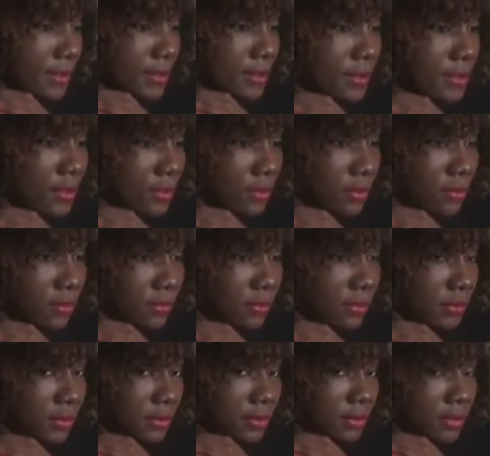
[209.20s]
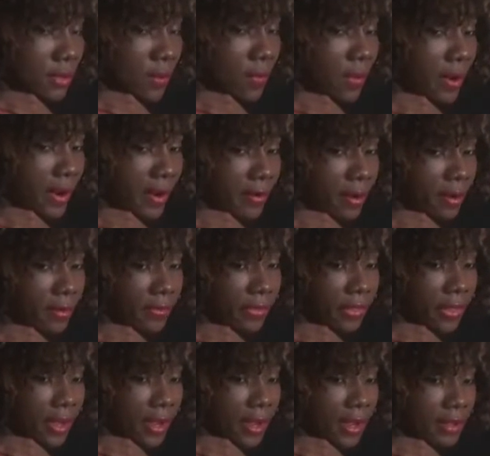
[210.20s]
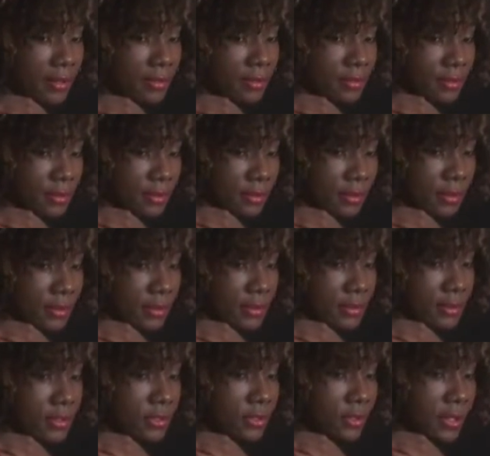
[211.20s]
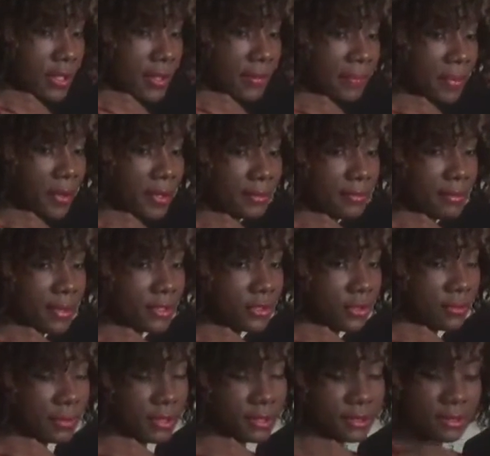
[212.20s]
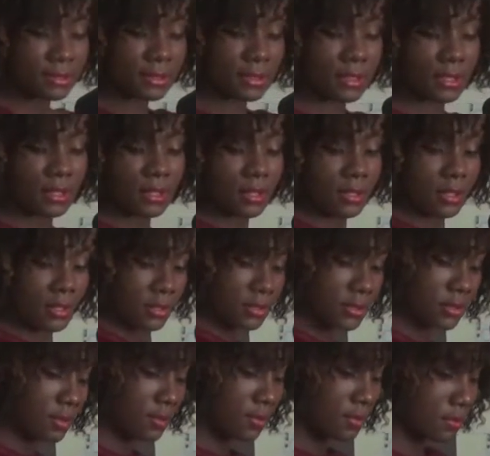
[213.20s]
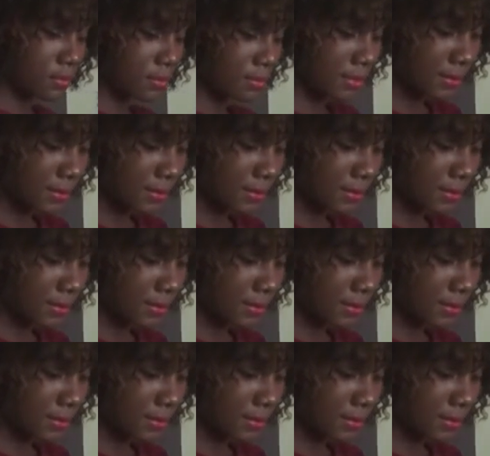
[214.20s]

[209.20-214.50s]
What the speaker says: So somewhere around there is your hip point measurement. So